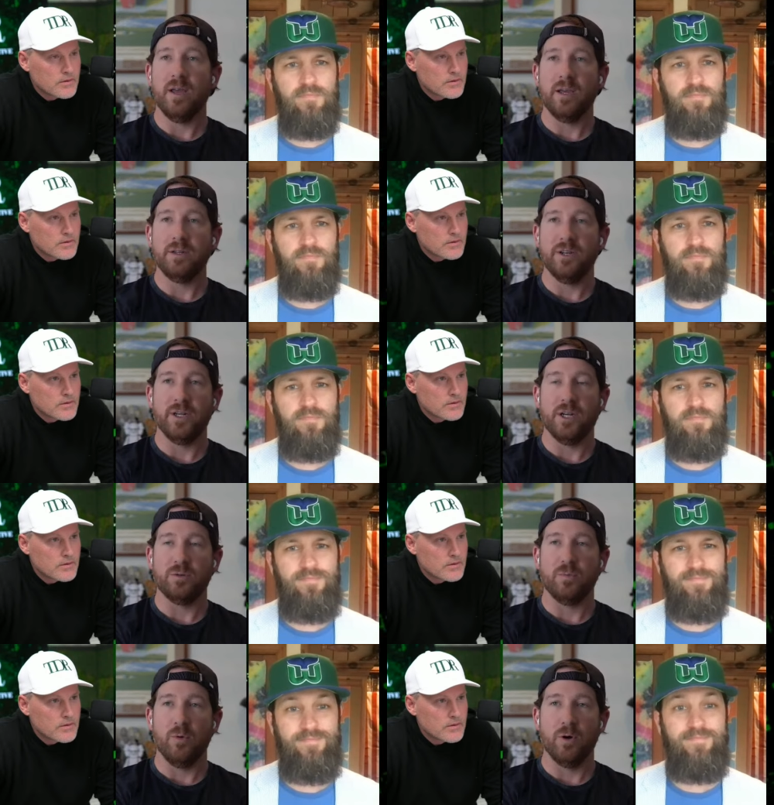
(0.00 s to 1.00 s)
Speaker 1: HHS
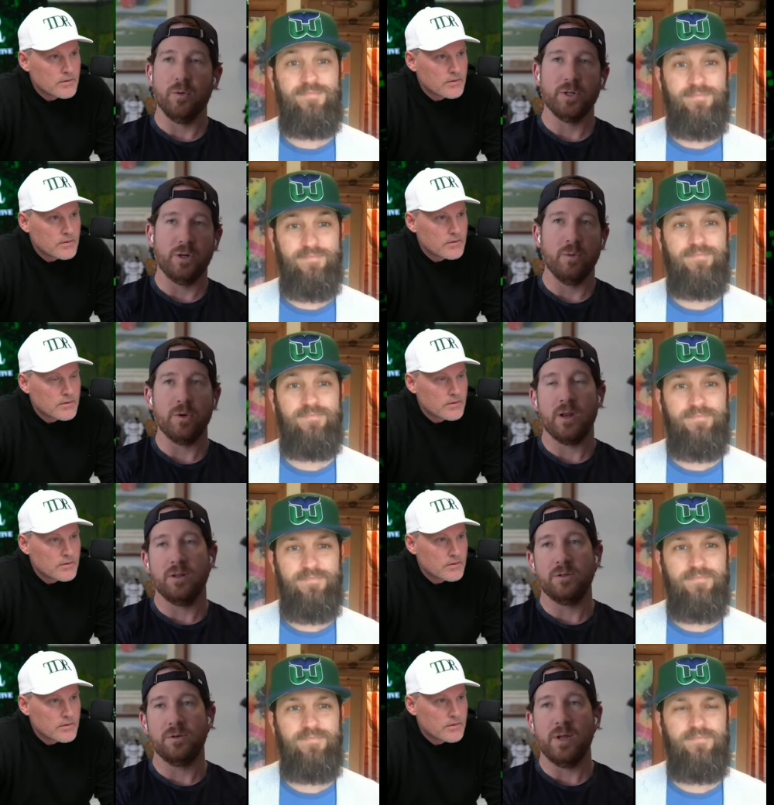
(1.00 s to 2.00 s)
report, which I know we'll get
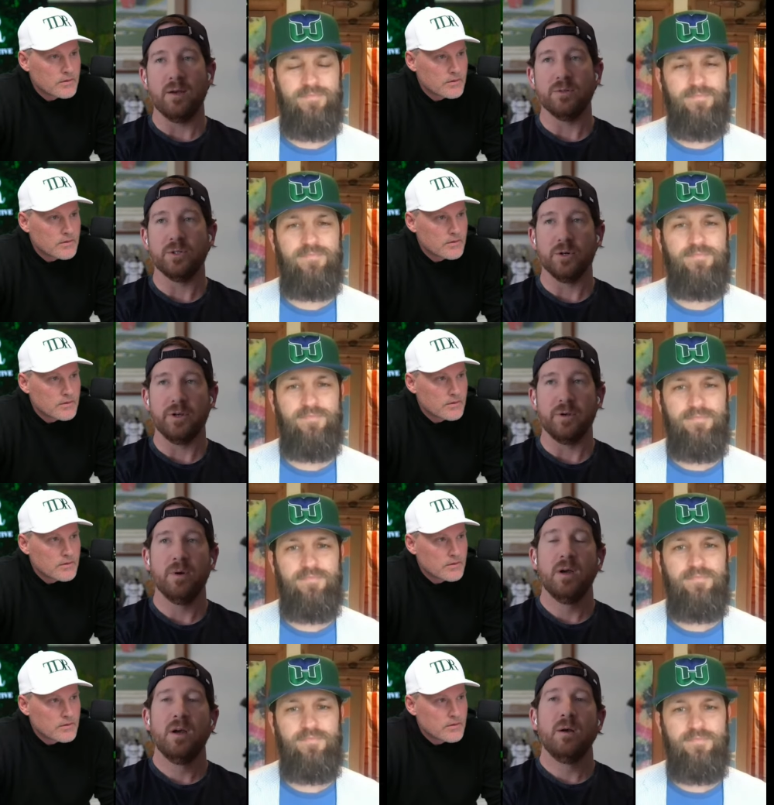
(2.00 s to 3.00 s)
into downstream,
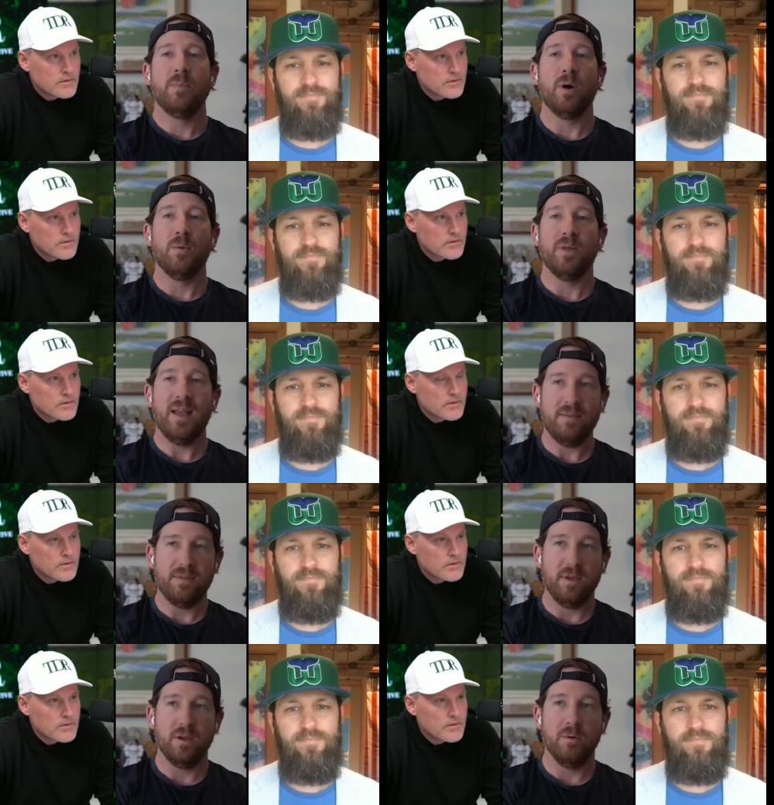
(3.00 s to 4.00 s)
but when that
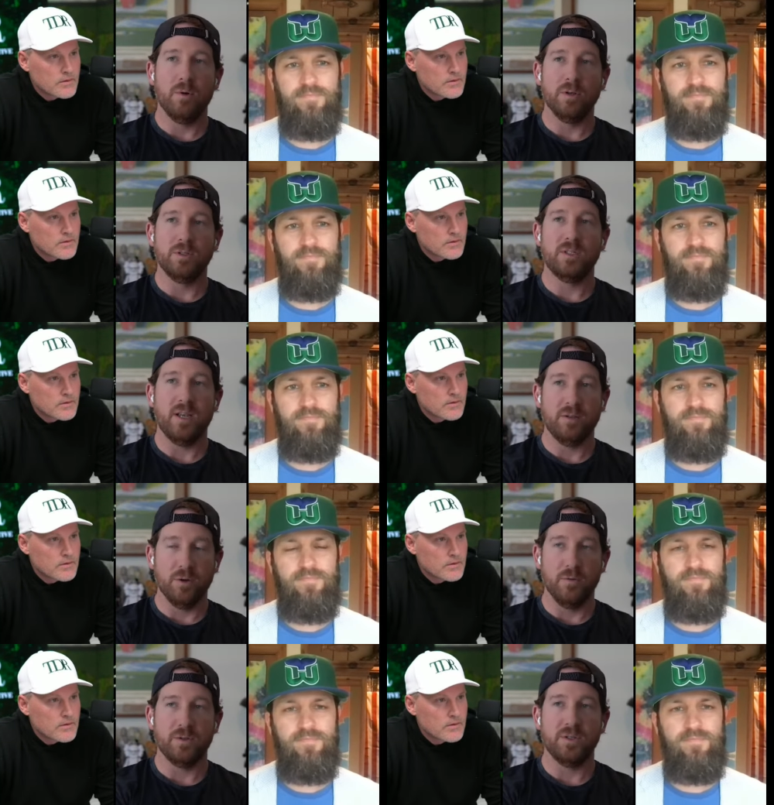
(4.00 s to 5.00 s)
thing was sent
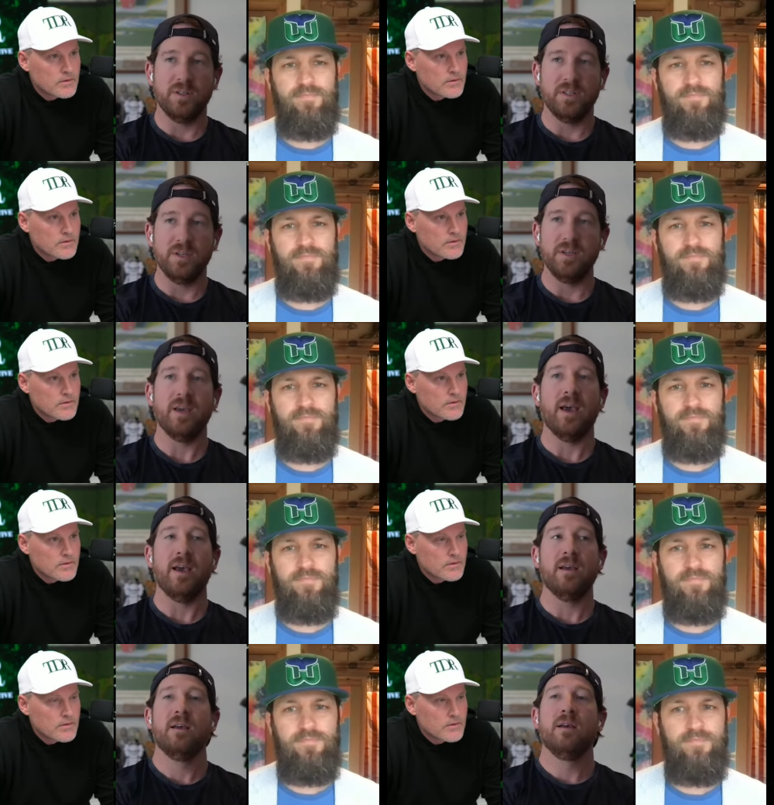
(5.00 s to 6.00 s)
over to the DEA,
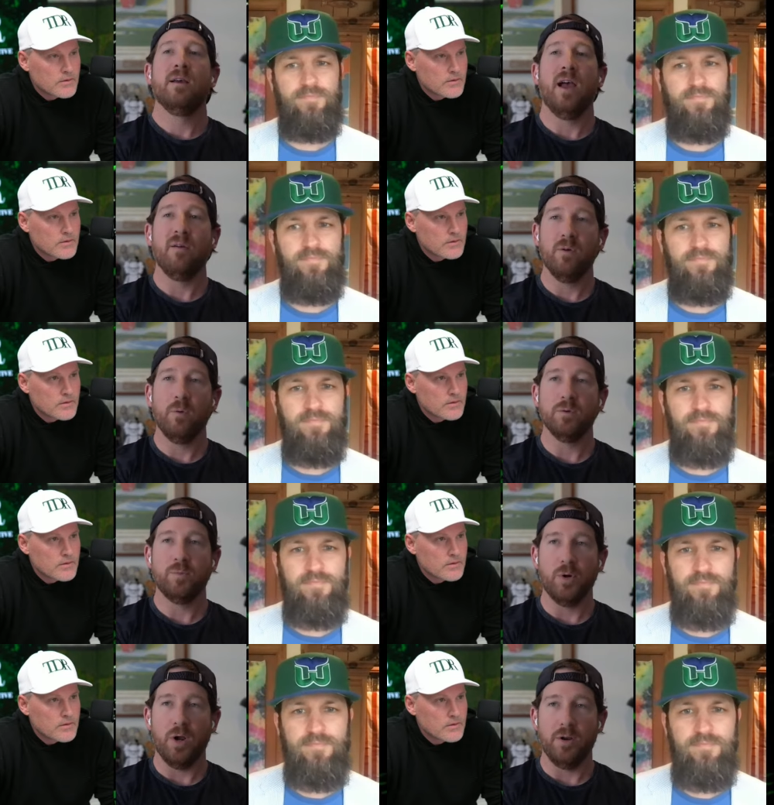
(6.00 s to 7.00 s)
everyone was
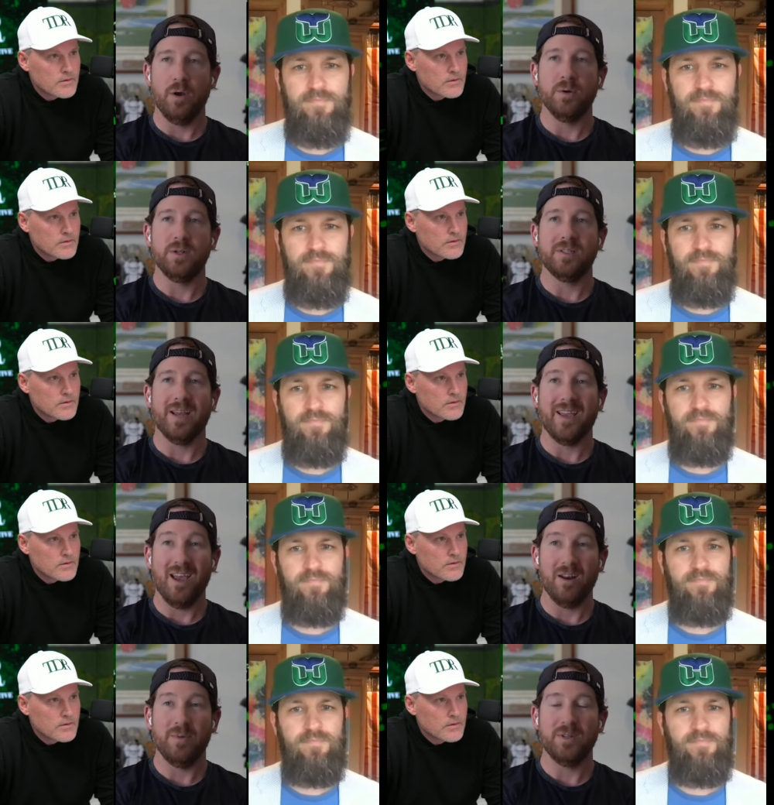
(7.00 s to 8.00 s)
put on notice that
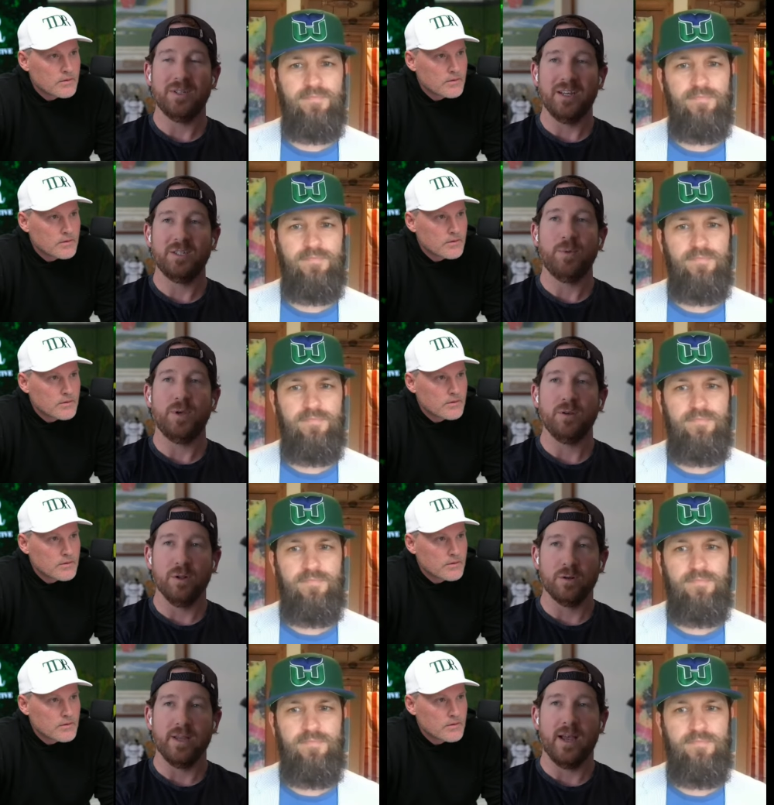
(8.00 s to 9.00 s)
cannabis is being
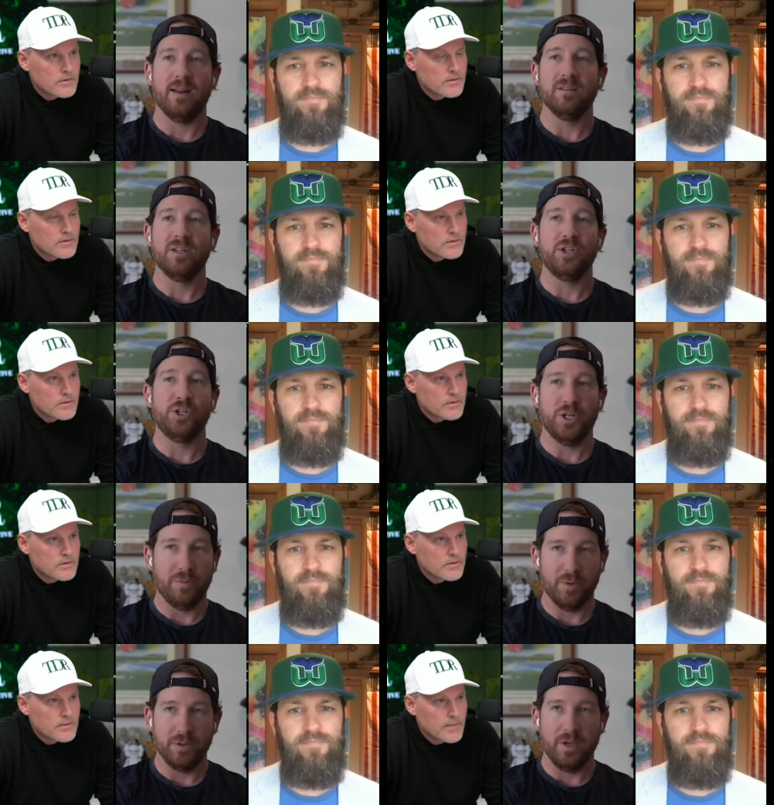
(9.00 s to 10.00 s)
looked at
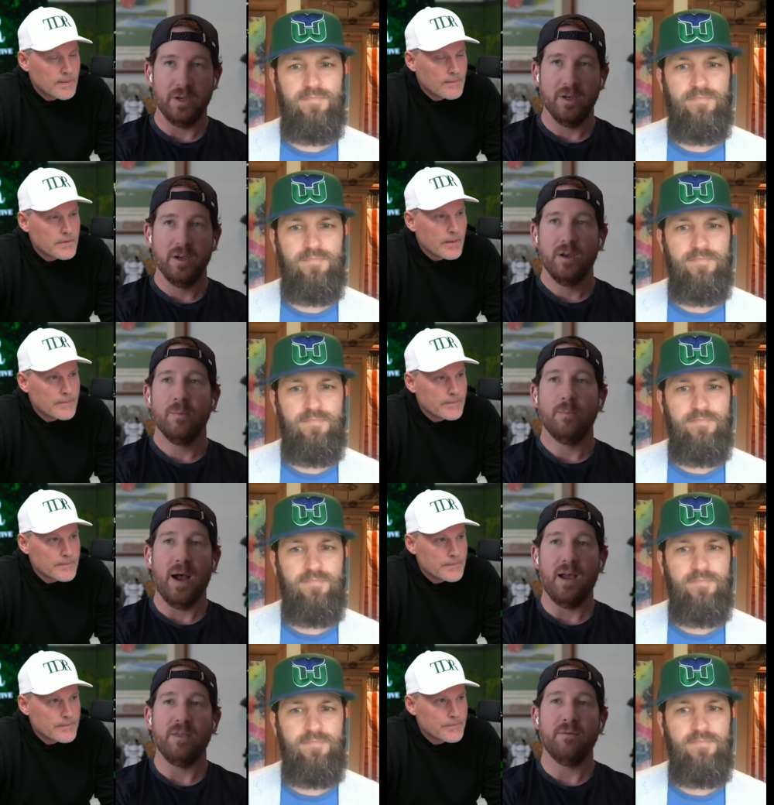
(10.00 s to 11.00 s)
legitimately yep.
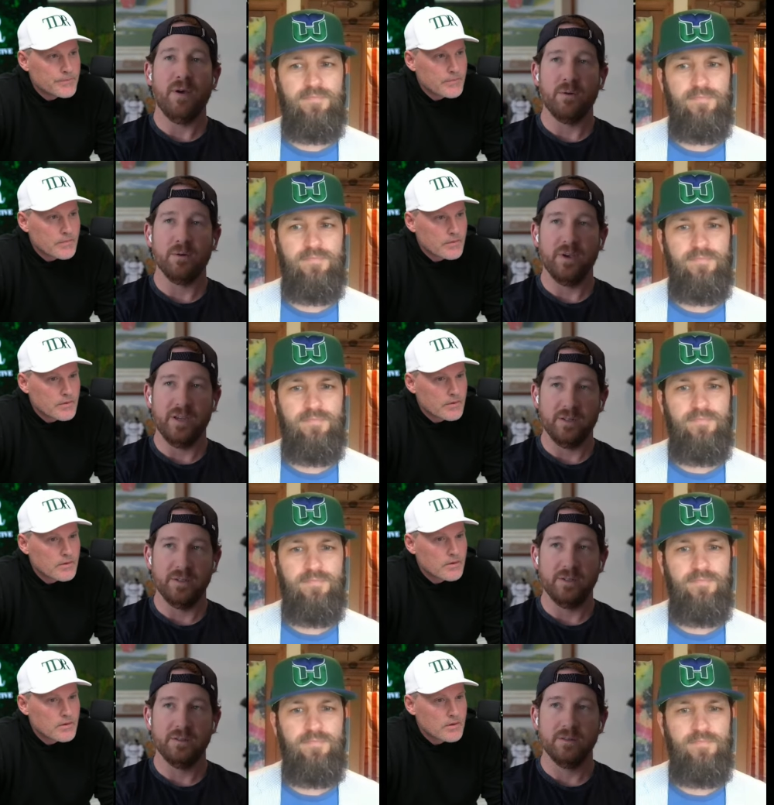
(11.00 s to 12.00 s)
by the federal
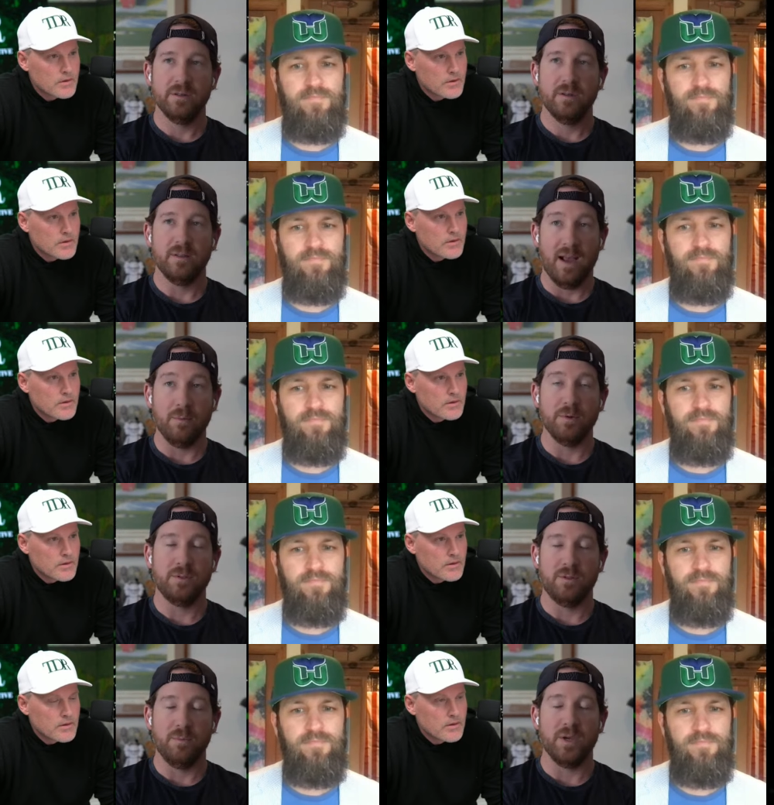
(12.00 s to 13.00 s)
agencies that was
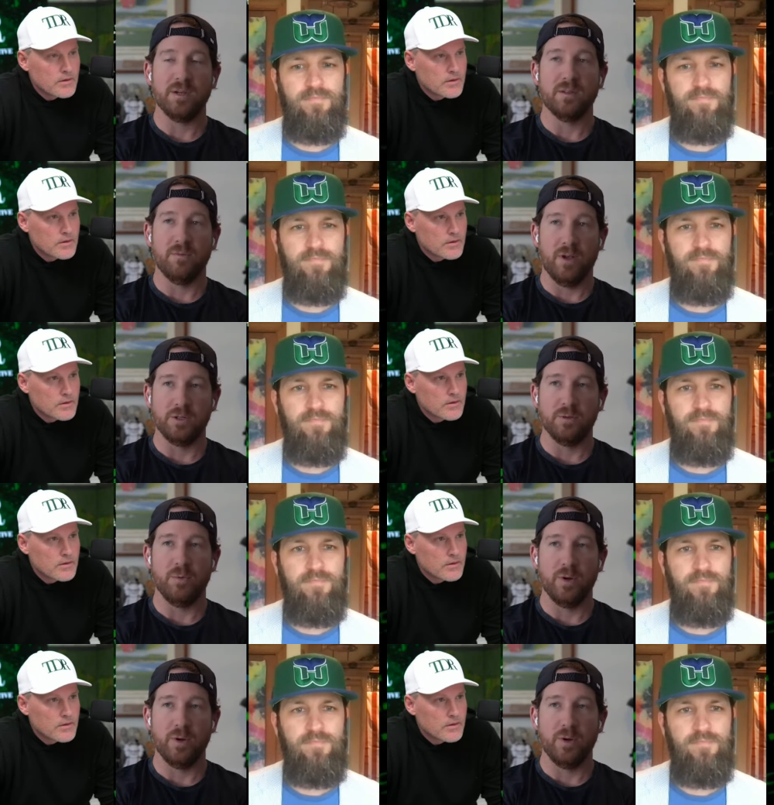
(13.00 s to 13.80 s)
the biggest inflection point